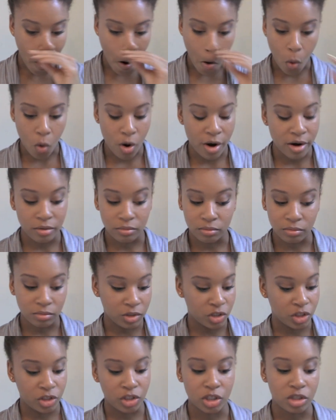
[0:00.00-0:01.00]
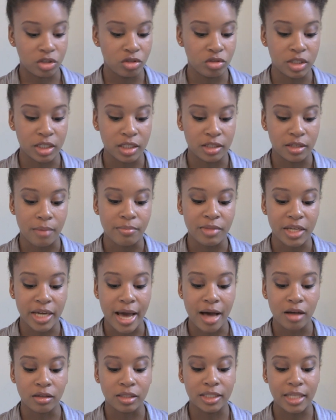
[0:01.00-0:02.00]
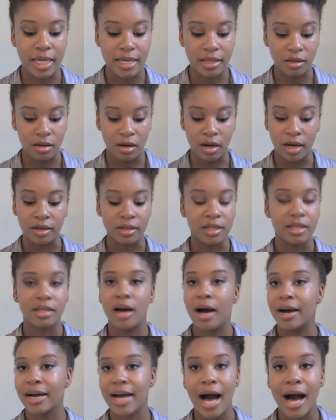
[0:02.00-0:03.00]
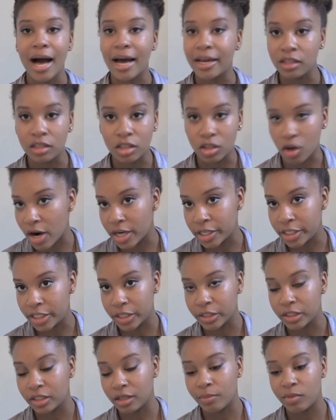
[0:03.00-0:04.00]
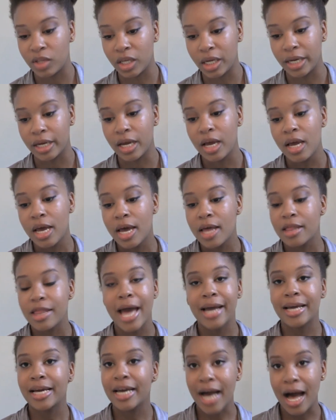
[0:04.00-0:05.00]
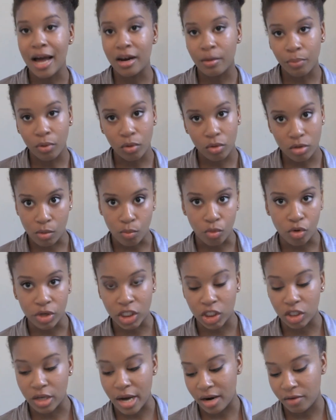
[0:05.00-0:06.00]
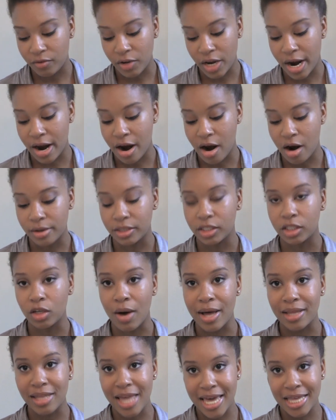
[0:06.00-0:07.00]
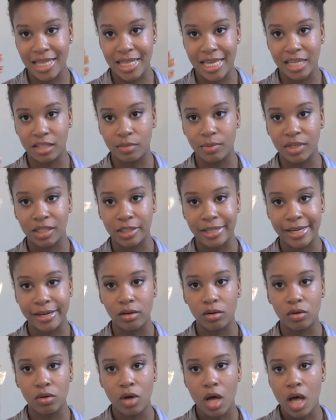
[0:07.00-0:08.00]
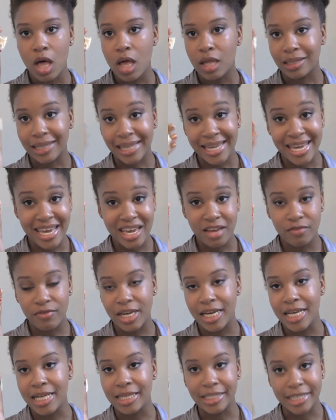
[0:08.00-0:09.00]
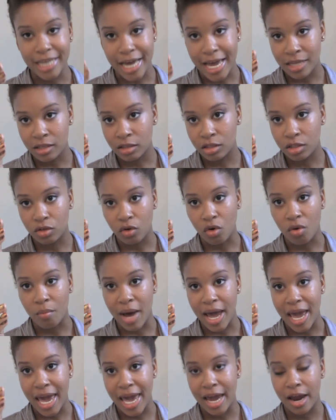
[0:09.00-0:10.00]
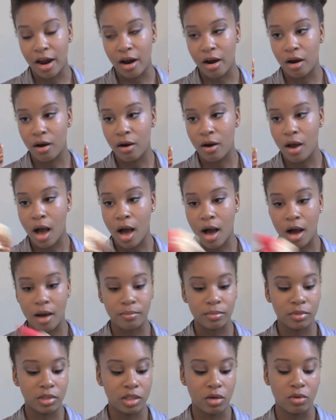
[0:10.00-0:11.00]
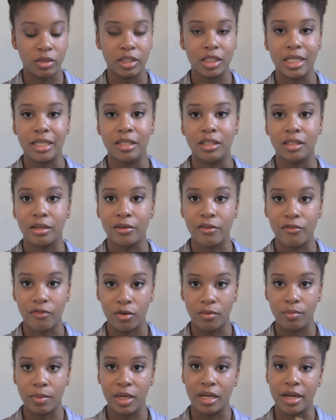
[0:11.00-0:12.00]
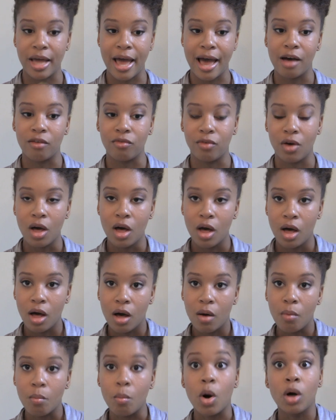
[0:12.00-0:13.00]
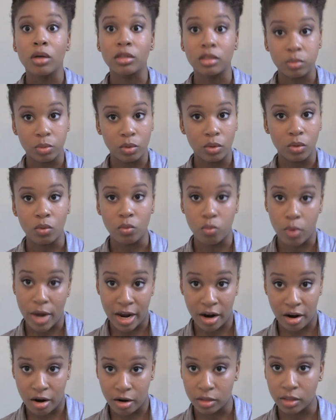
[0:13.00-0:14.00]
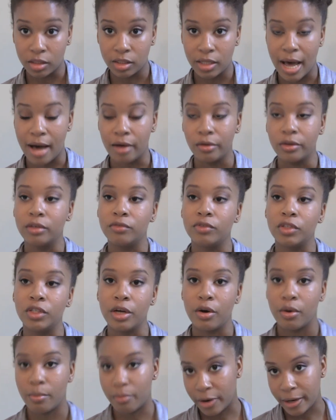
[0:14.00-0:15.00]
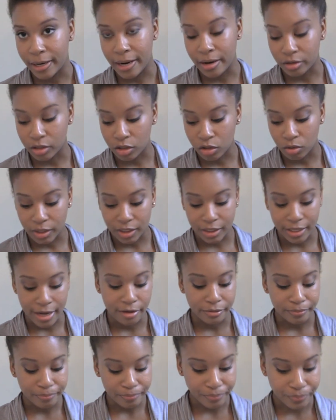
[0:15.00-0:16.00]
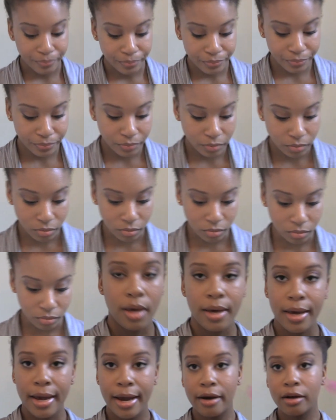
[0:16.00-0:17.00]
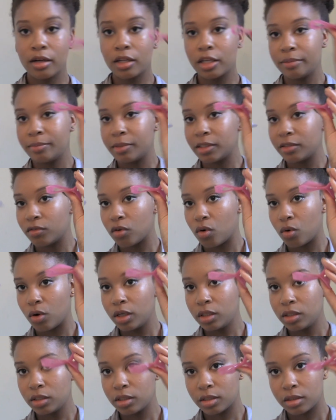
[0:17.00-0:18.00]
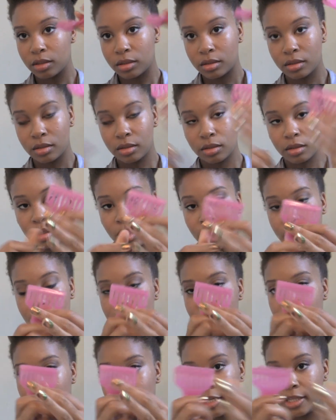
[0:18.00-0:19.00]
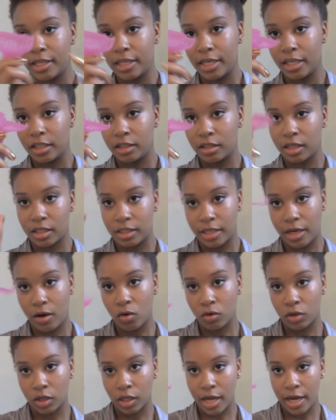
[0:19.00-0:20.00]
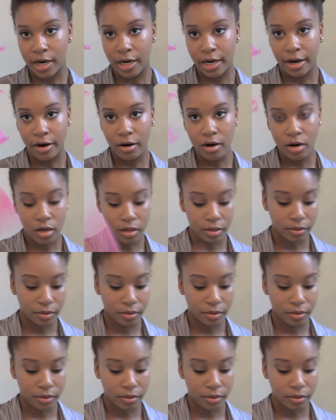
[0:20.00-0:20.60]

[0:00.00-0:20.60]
or you're just using something else, a cotton scrunchie or something that can kind of pull the moisture out of your hair. So I like these because they don't leave any dents on my hair, so it's easier for me to have multiple wears out of, braid out or twist out. Hair clips, of course, and I like these because they hold a lot of hair.